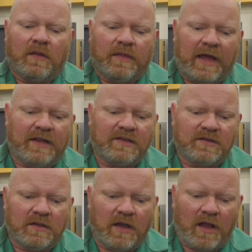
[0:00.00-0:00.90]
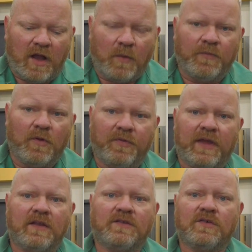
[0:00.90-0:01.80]
That is a helpful
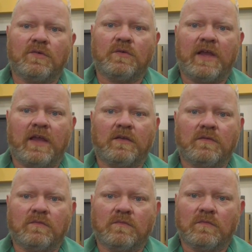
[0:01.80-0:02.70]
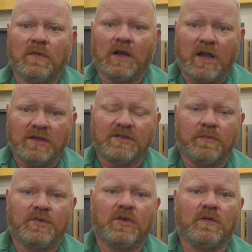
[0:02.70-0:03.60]
thing to get
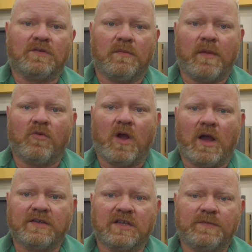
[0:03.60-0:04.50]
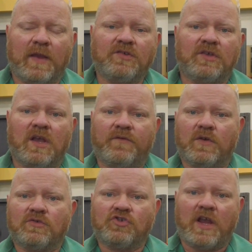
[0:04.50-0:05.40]
accustomed to memorize, especially if
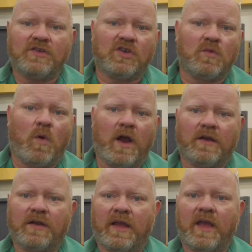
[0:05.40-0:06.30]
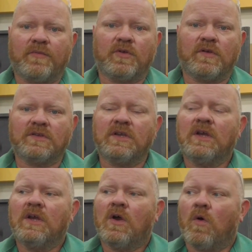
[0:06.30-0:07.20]
you're changing wire diameters
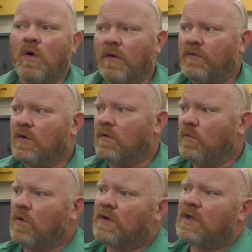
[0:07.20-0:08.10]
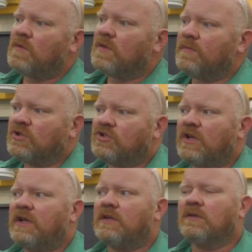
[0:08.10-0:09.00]
or if you're working with a
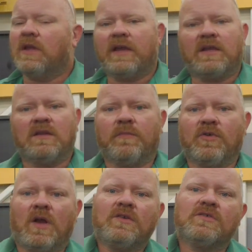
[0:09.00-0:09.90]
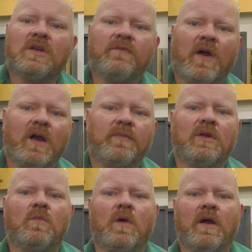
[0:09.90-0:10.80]
machine like in a production
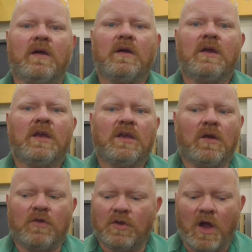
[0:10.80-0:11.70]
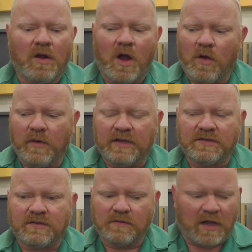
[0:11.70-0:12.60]
environment where you're not always,